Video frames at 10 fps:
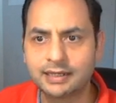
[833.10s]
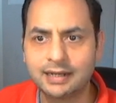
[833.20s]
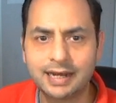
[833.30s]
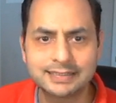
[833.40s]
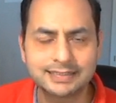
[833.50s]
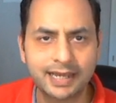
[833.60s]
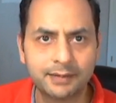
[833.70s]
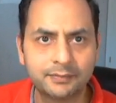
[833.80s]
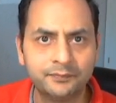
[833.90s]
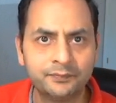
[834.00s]
a large
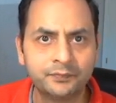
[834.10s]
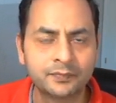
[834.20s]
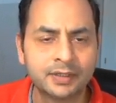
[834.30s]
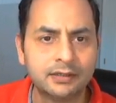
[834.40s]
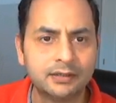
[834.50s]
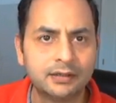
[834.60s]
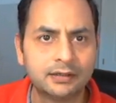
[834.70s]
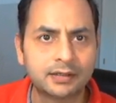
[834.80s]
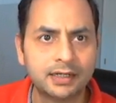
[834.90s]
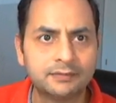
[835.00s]
cap kind